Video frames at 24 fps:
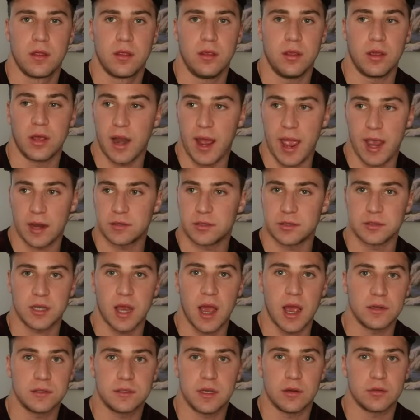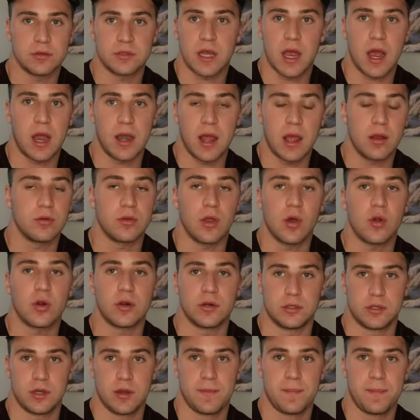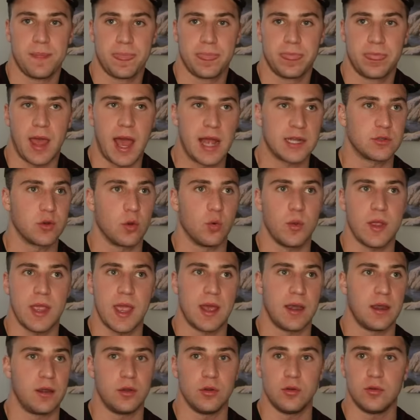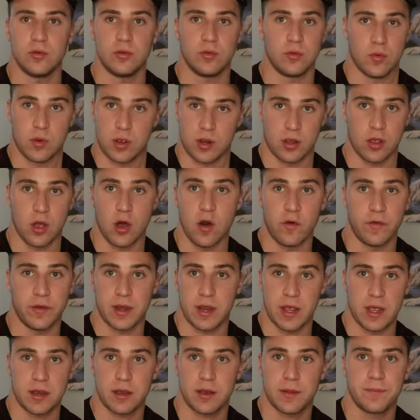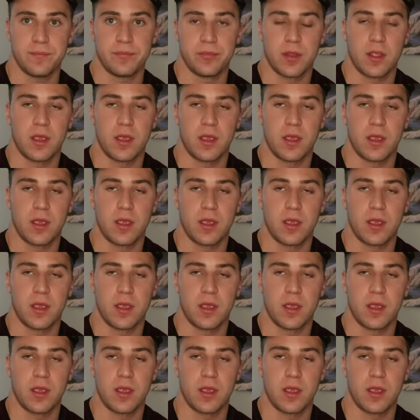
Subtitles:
You got to exercise outside, outdoors. That's what we had to do when COVID hit.